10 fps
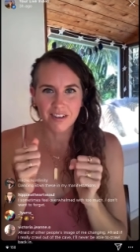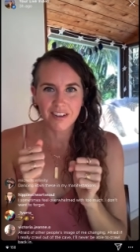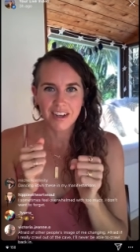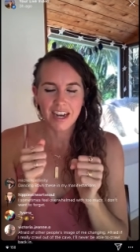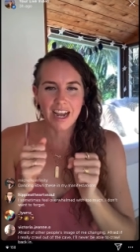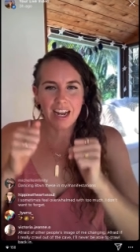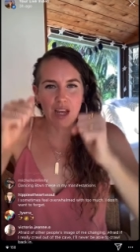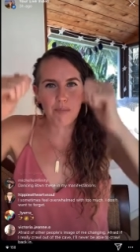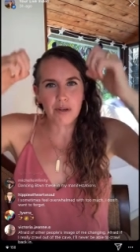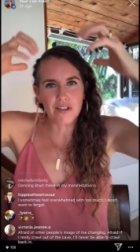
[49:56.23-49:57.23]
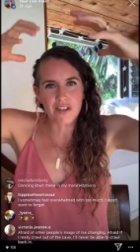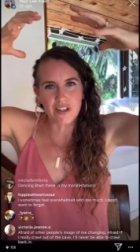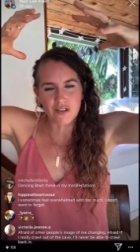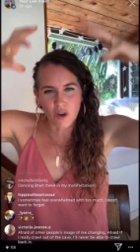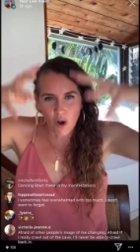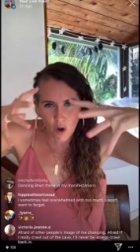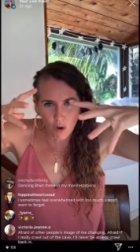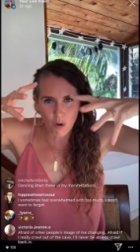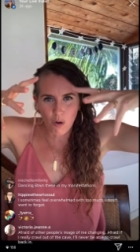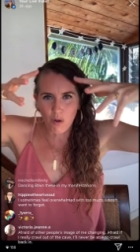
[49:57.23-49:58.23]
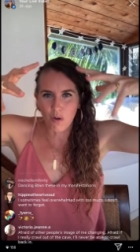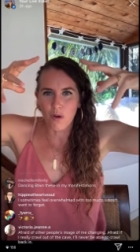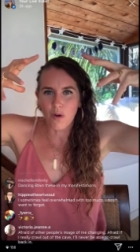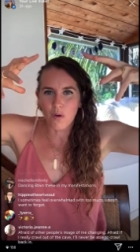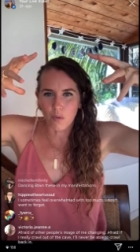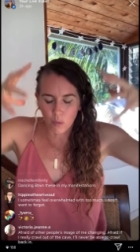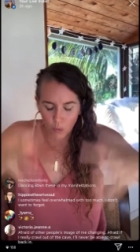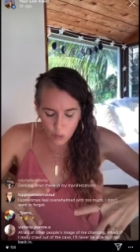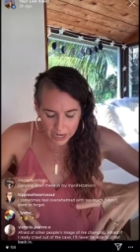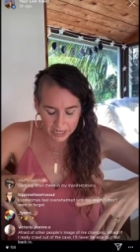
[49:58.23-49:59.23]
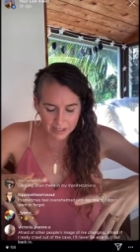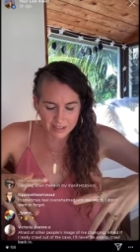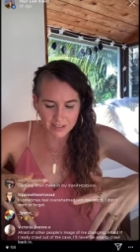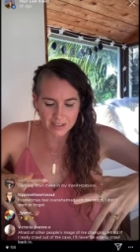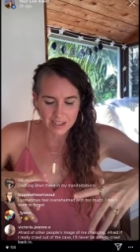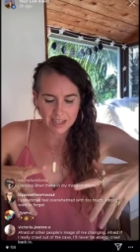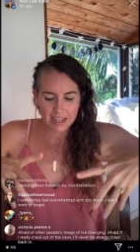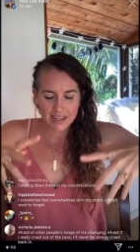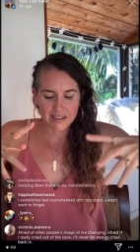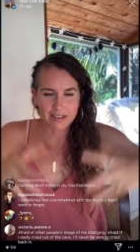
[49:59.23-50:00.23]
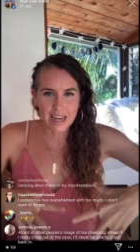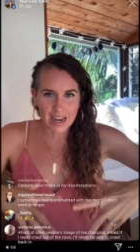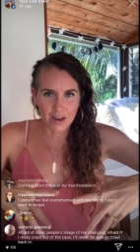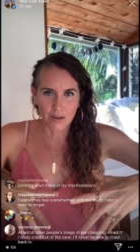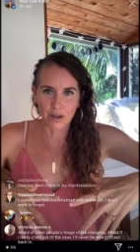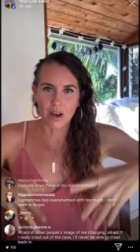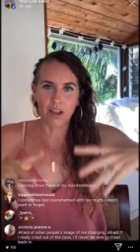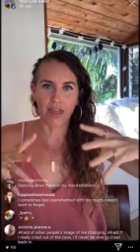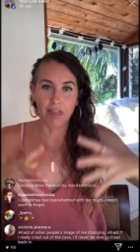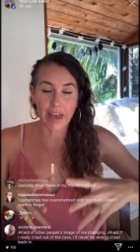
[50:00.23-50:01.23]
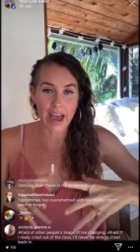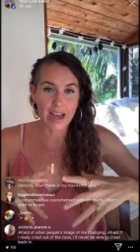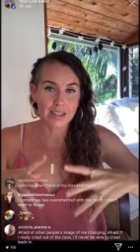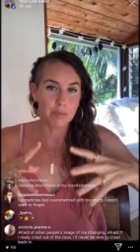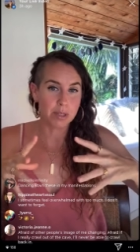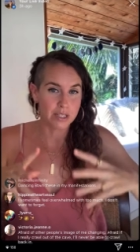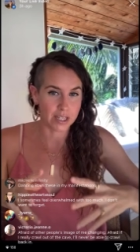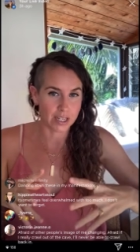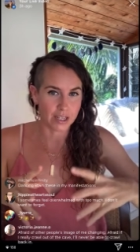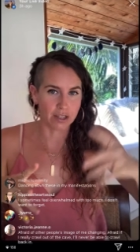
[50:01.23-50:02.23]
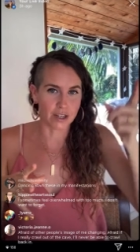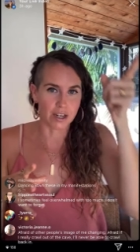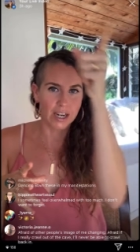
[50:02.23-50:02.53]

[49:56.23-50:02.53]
and he puts his whole weight down on that particular